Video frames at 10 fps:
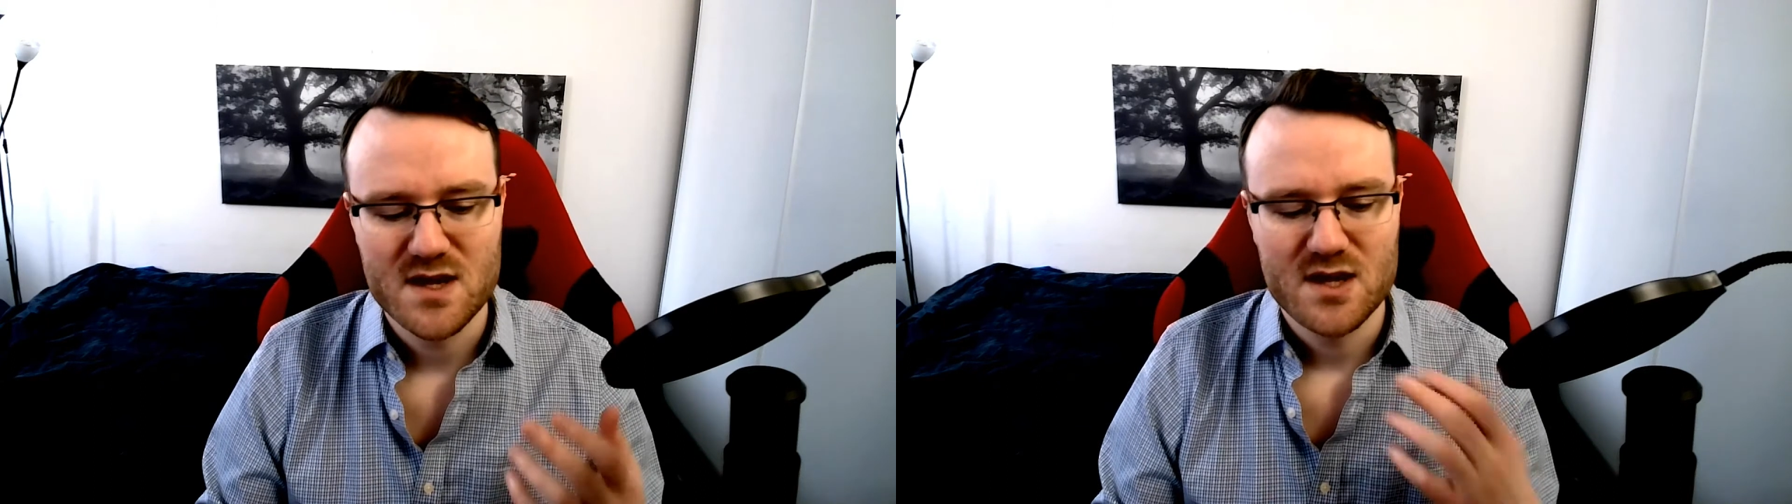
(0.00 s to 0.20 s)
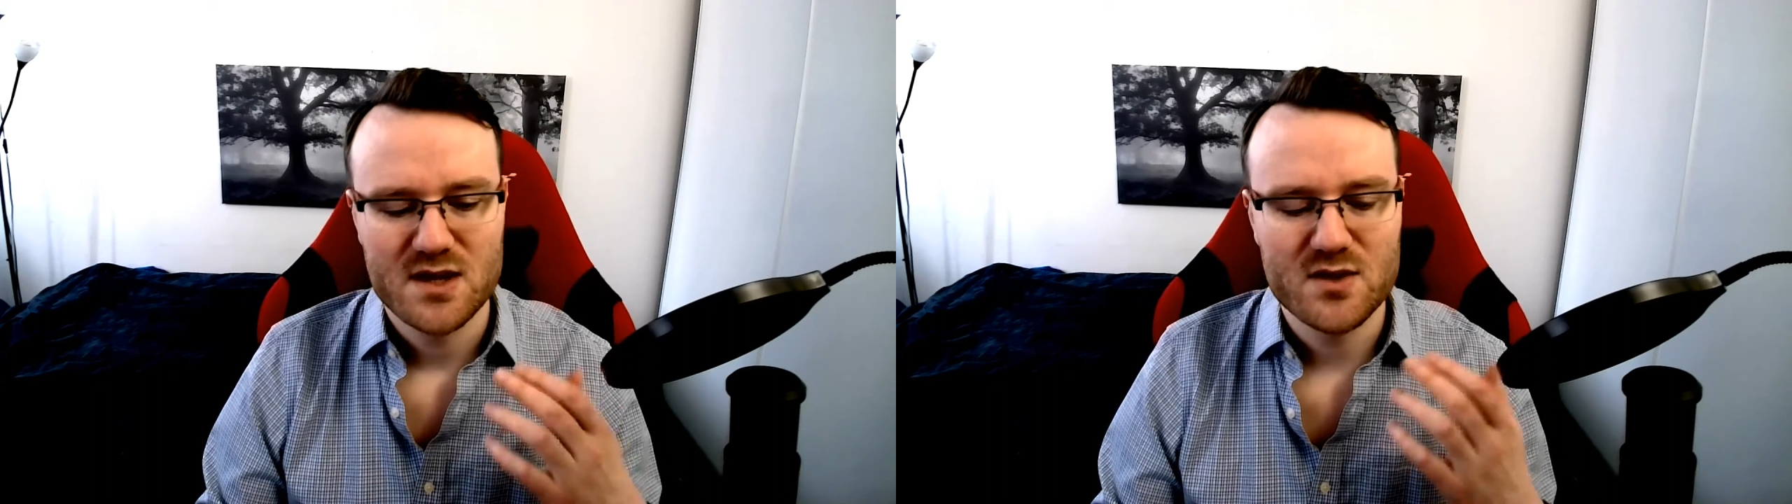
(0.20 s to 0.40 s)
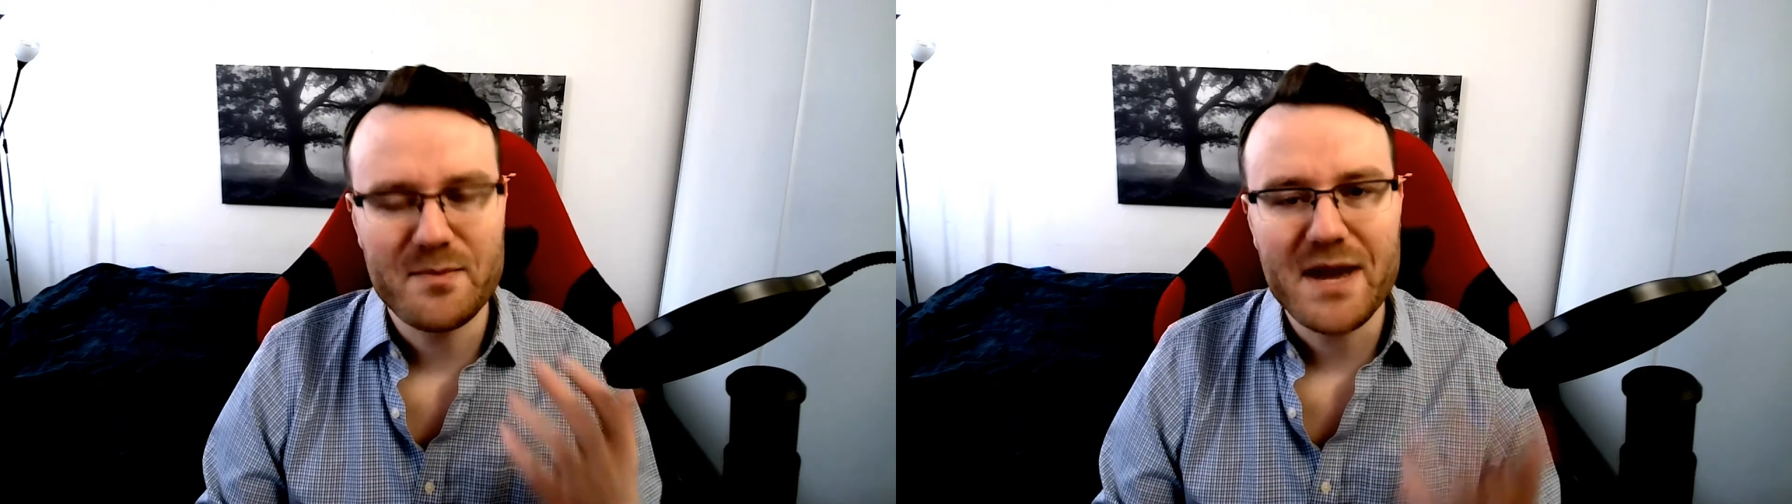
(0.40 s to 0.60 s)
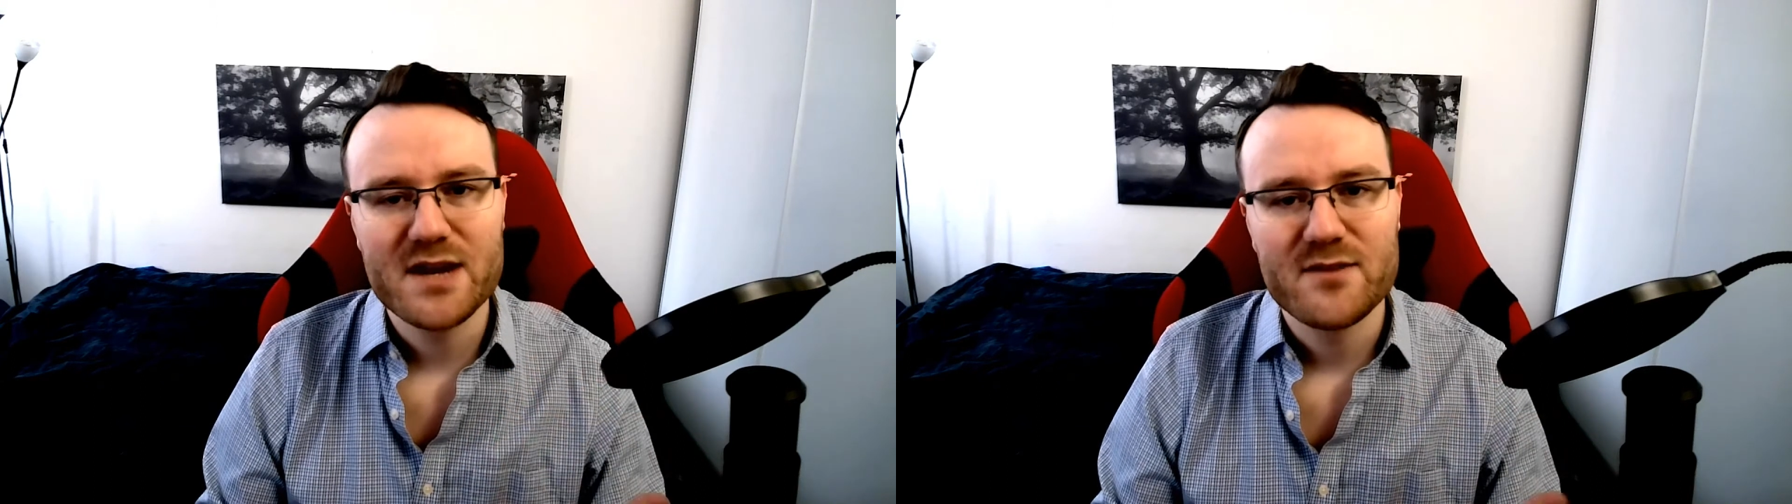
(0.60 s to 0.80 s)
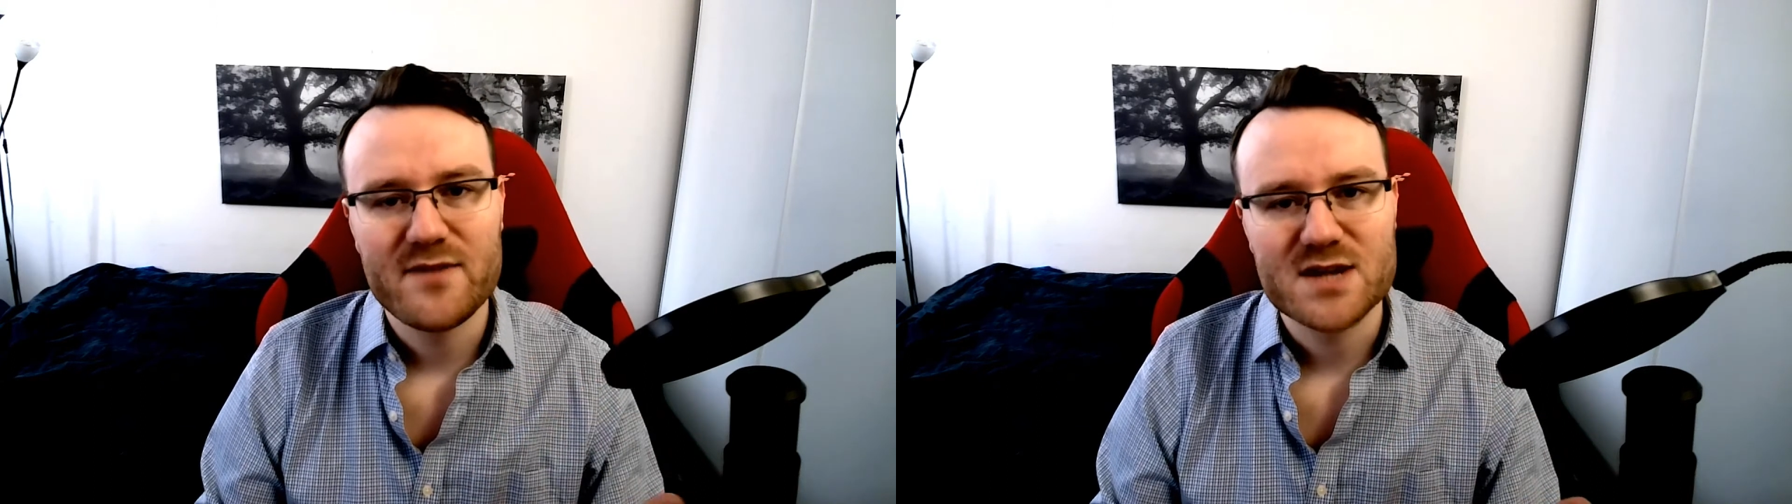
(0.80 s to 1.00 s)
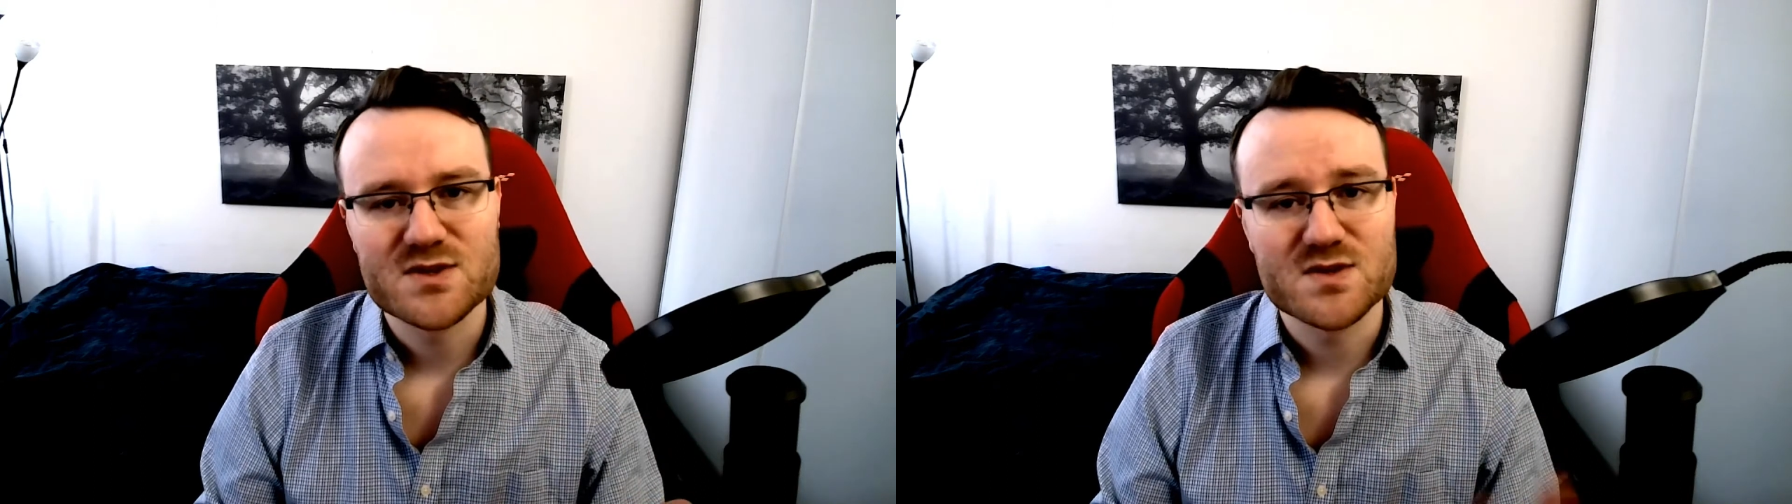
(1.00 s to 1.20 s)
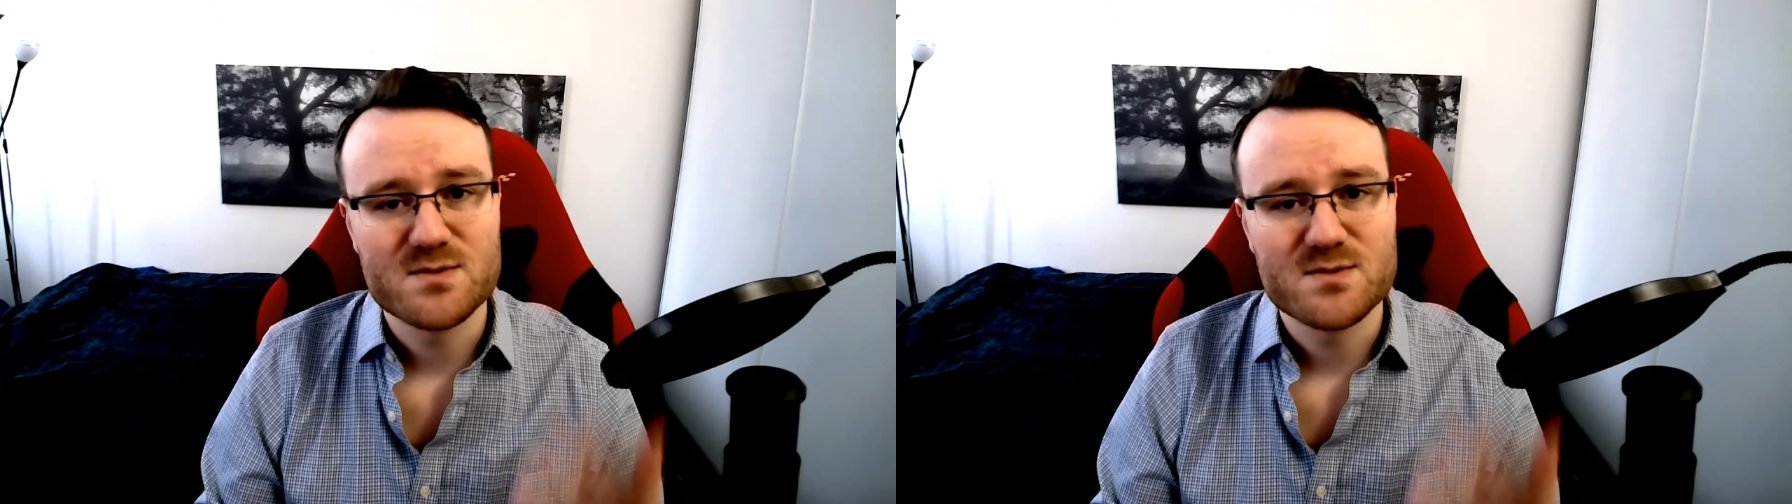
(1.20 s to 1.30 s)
the manufacturer to